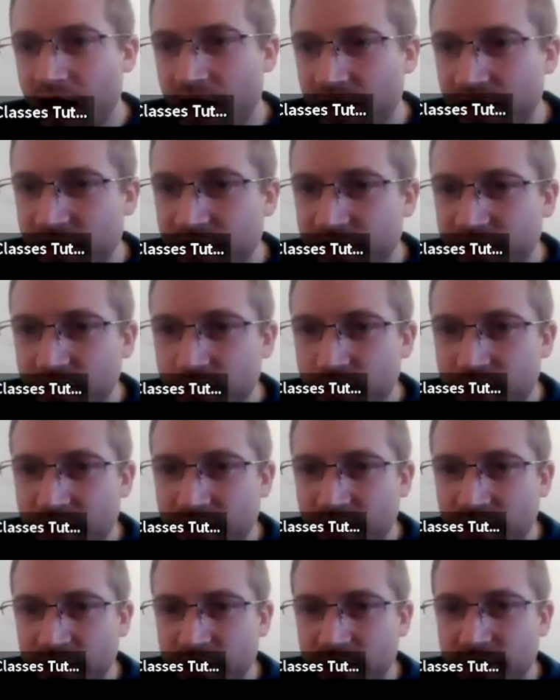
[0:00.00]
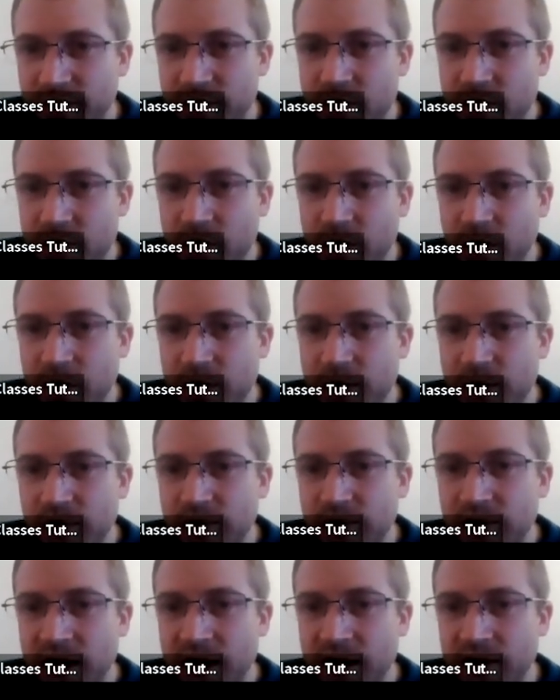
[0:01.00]
And this will give us a few
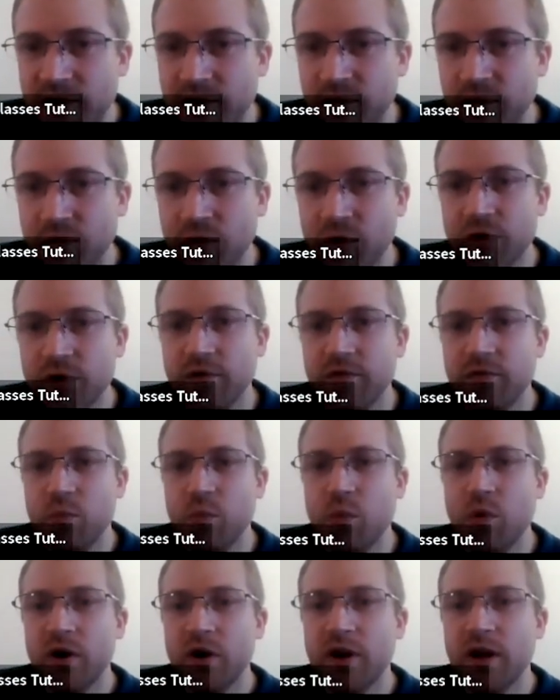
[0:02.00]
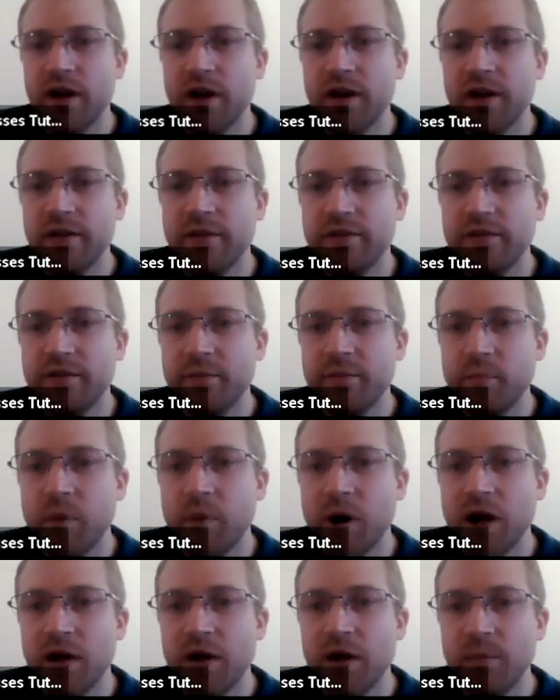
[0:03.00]
clues later on of what kind of
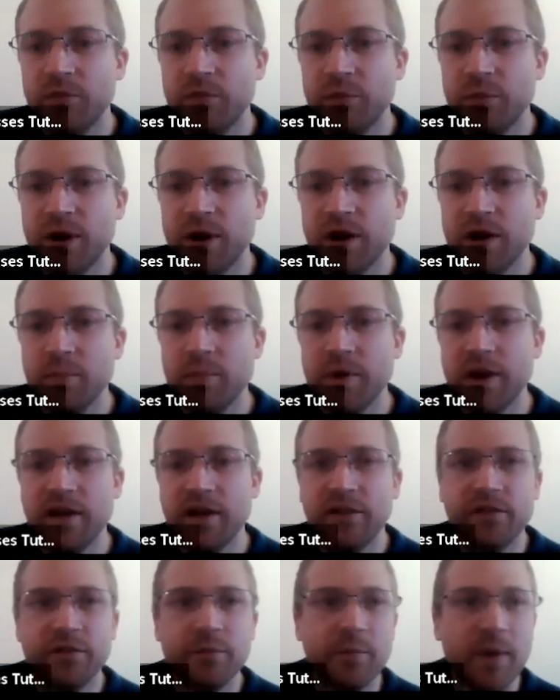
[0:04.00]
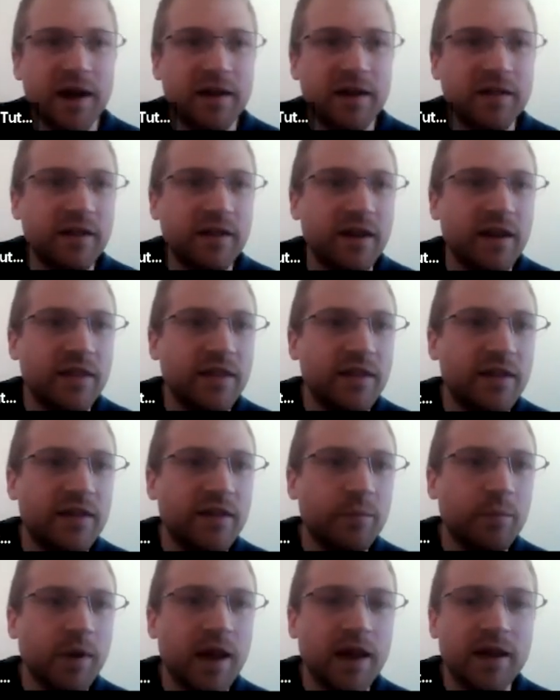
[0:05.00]
biomes we're going to be expecting in
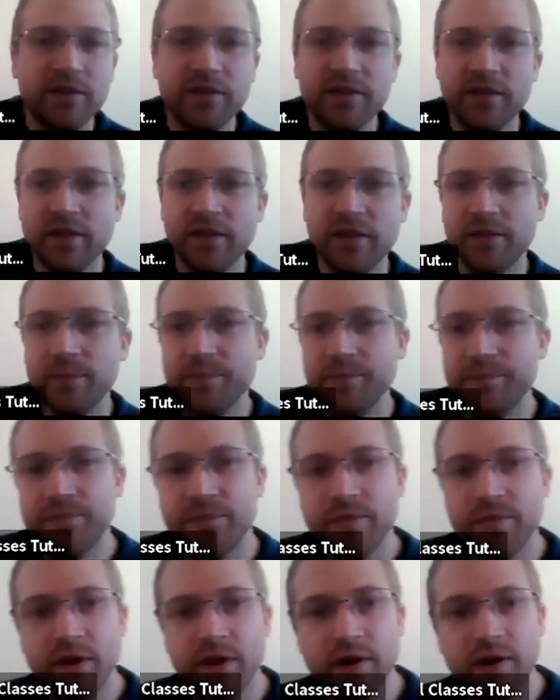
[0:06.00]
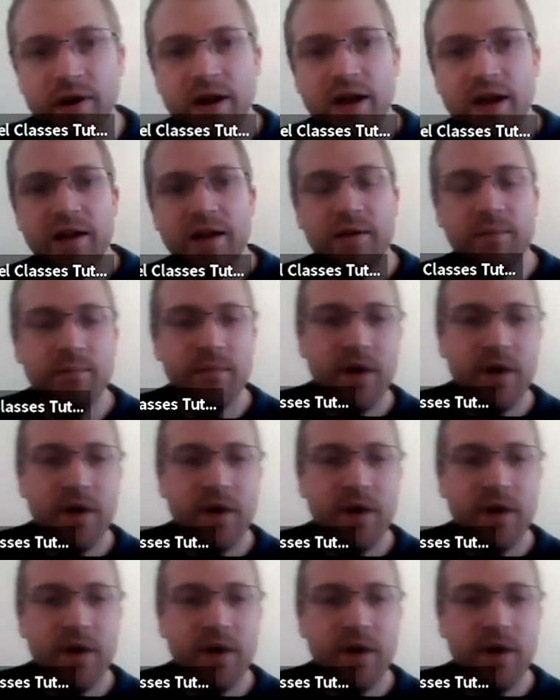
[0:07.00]
these places. Okay.